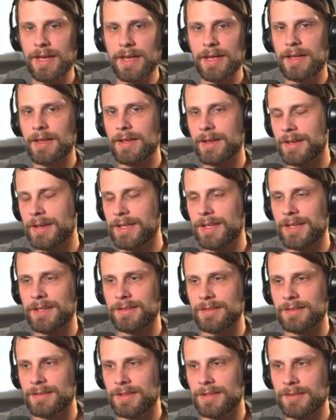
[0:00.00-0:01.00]

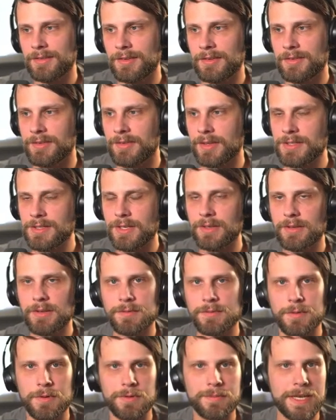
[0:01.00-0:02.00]
Again, this is such a new
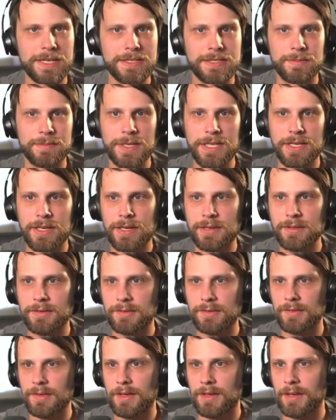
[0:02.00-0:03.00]
format to me,
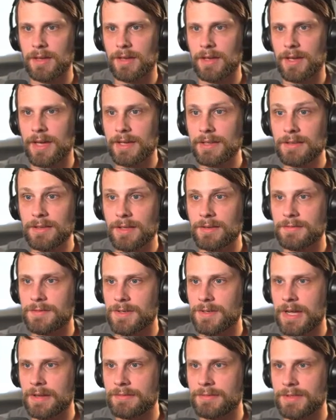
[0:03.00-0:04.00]
guys. I love
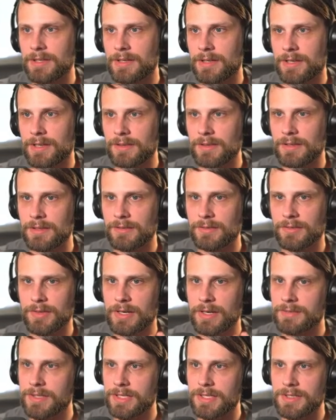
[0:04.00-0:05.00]
drafting. I think
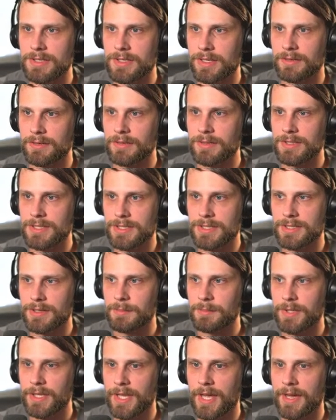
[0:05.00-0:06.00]
drafting in general is just a
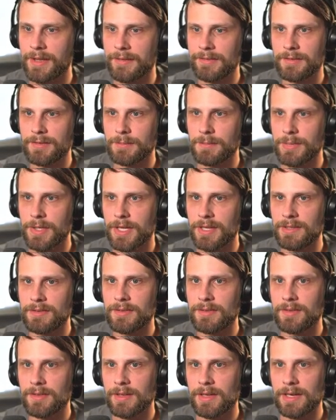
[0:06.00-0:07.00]
blast, but
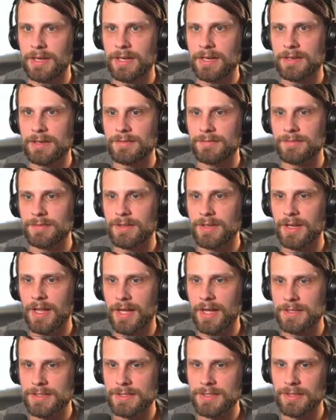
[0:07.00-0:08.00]
I've
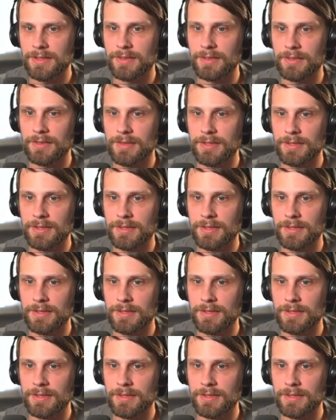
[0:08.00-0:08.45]
not done this